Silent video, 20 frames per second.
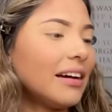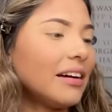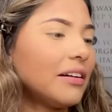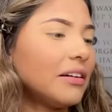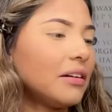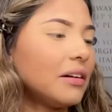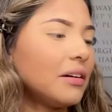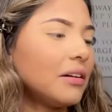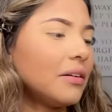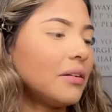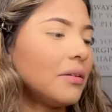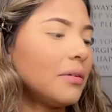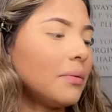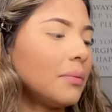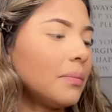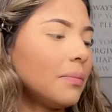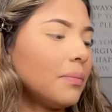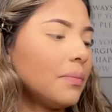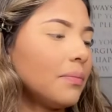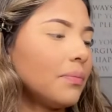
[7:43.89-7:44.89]

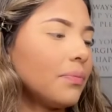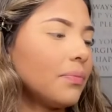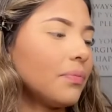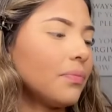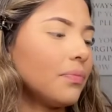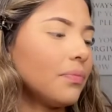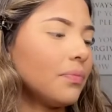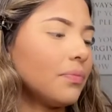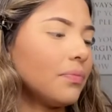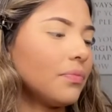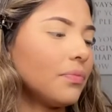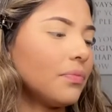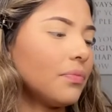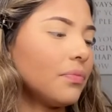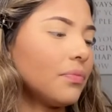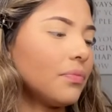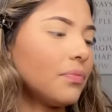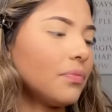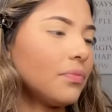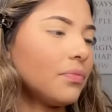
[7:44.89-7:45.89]
um
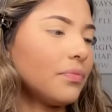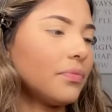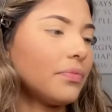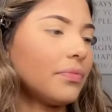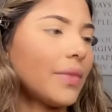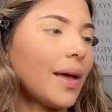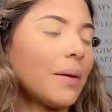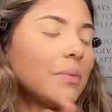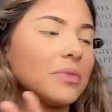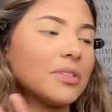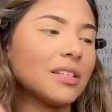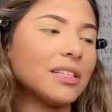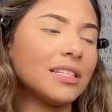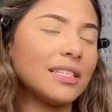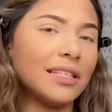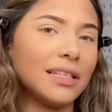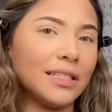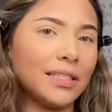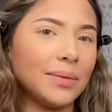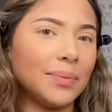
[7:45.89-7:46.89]
i'm just gonna
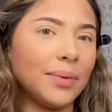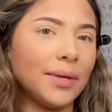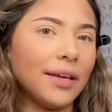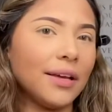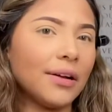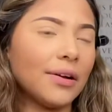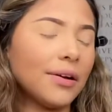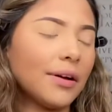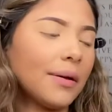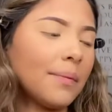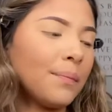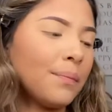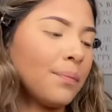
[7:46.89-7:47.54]
stick to pink okay